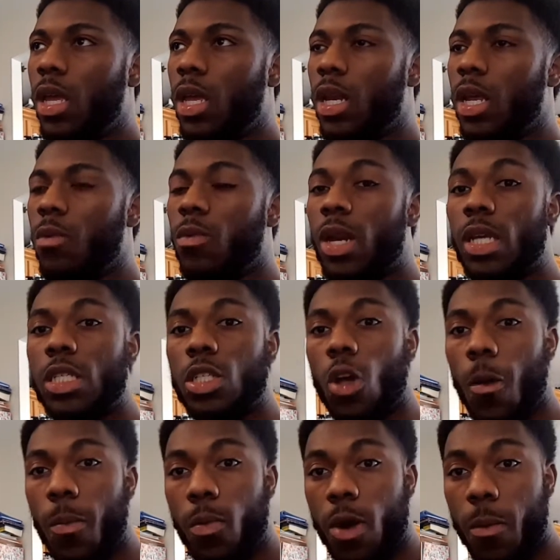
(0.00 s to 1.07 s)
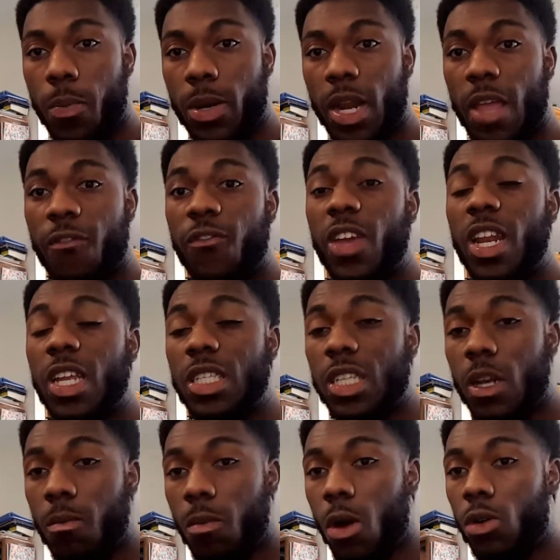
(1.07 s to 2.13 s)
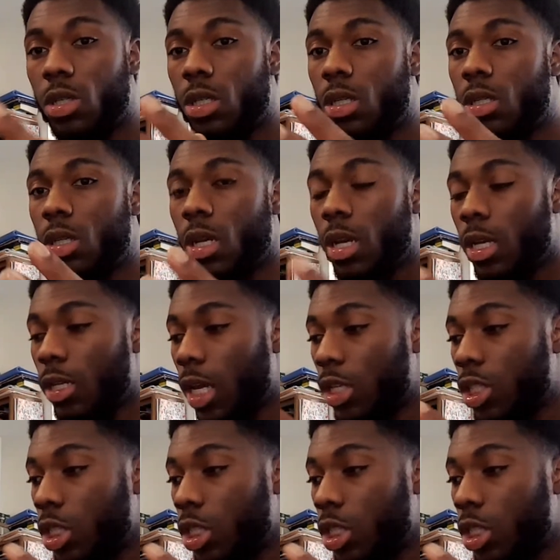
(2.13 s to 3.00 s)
And then when they sober up in their feelings and emotions, they